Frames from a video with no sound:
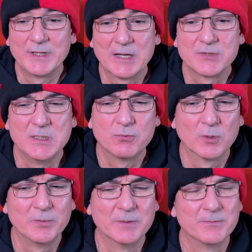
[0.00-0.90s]
without any
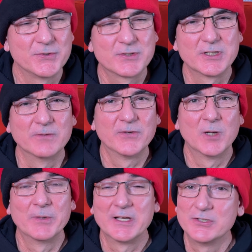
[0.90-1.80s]
problems so
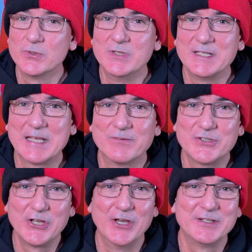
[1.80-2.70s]
far, but I do need that
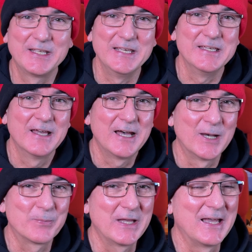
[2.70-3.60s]
return key
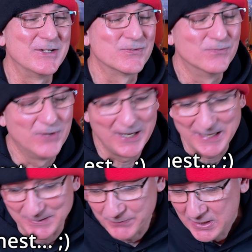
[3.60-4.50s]
up and
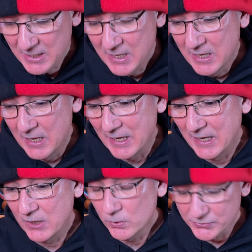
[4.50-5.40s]
running.
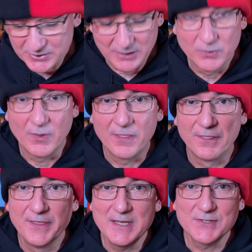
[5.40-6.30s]
Uh, also,
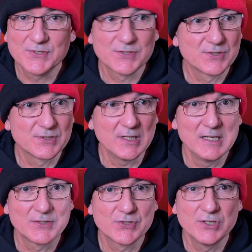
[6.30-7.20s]
this
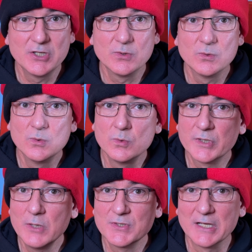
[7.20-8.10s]
external
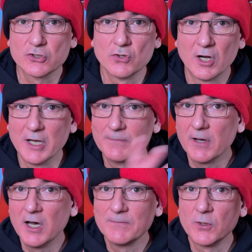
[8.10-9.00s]
Gotek drive,
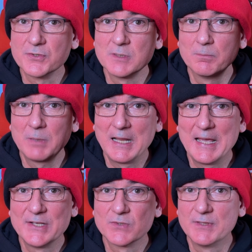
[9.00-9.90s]
I've got some
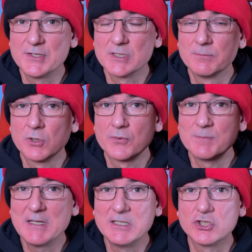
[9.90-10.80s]
plans for this, some
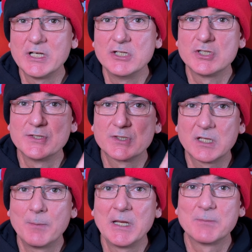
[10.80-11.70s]
cosmetic changes
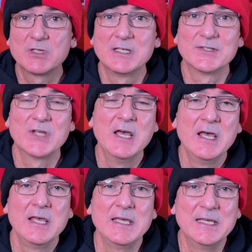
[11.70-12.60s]
coming up to this
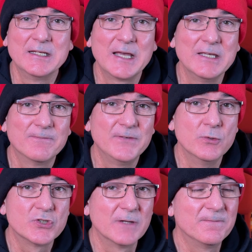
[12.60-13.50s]
in a
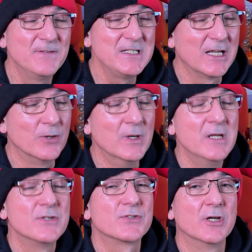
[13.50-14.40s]
future video,
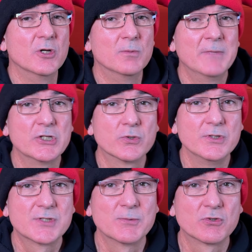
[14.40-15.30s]
so make sure
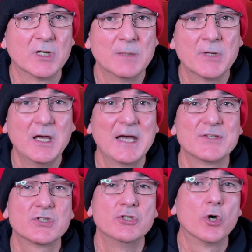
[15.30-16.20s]
you subscribe
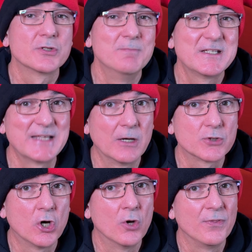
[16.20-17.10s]
as to not miss
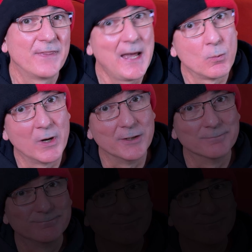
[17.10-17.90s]
out on that one.